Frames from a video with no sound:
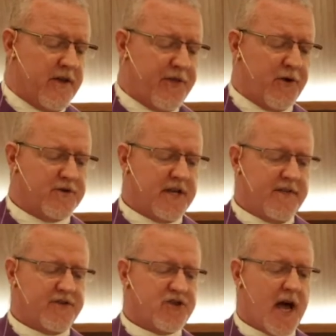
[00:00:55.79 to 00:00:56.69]
the
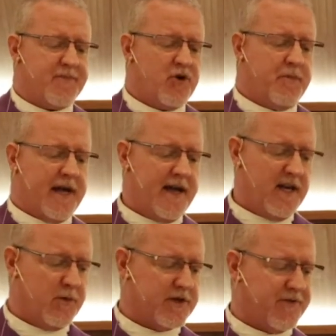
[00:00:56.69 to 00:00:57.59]
13th chapter, beginning
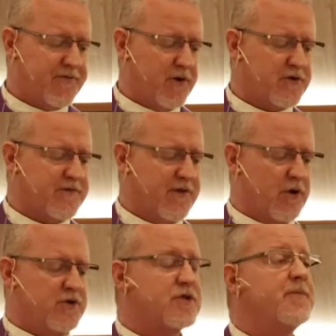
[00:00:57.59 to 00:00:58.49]
with the first
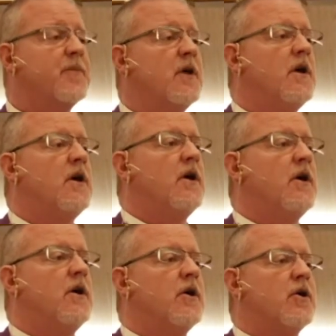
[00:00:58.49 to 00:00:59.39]
verse.
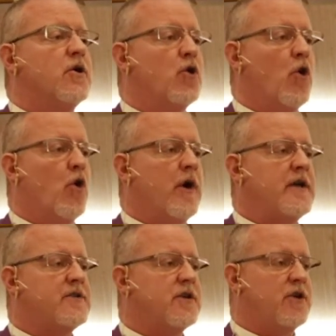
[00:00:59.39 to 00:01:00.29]
Glory
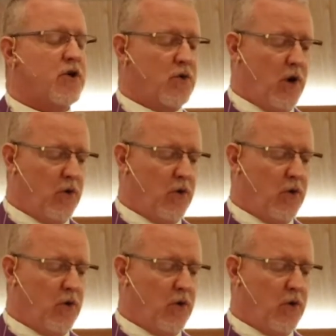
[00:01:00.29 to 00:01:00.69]
to you, O